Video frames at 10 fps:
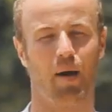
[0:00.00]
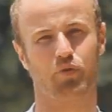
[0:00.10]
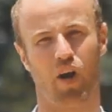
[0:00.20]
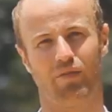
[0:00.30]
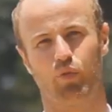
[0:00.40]
I'm
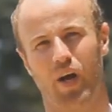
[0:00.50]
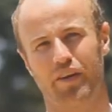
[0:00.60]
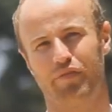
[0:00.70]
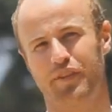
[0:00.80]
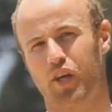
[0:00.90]
travel
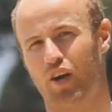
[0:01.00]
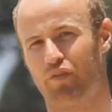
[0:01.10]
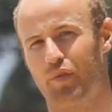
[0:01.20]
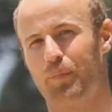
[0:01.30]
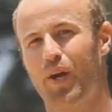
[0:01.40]
writer
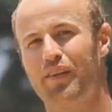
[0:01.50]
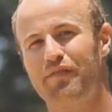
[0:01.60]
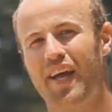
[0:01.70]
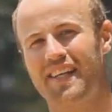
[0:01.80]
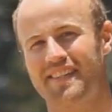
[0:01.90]
photographer
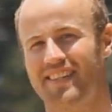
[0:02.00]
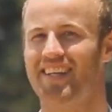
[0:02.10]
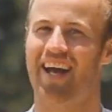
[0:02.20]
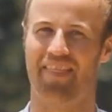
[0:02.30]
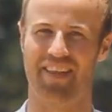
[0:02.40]
Brendan van Son,
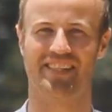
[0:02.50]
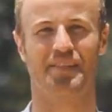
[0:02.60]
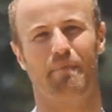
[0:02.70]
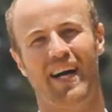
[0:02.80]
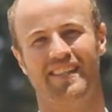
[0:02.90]
and this
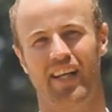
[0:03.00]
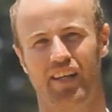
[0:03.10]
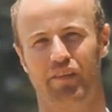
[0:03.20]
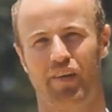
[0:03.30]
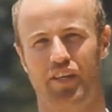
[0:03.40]
is my
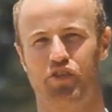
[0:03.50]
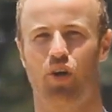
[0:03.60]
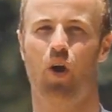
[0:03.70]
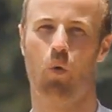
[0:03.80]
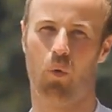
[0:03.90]
daily
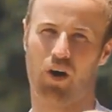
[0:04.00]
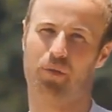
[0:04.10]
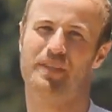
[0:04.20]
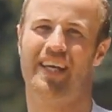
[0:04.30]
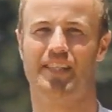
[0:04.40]
adventure.
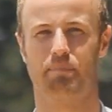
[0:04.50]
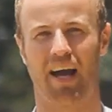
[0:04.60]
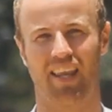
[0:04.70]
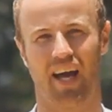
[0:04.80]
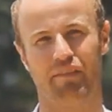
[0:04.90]
Welcome to It's
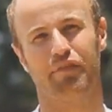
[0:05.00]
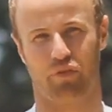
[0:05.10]
My Life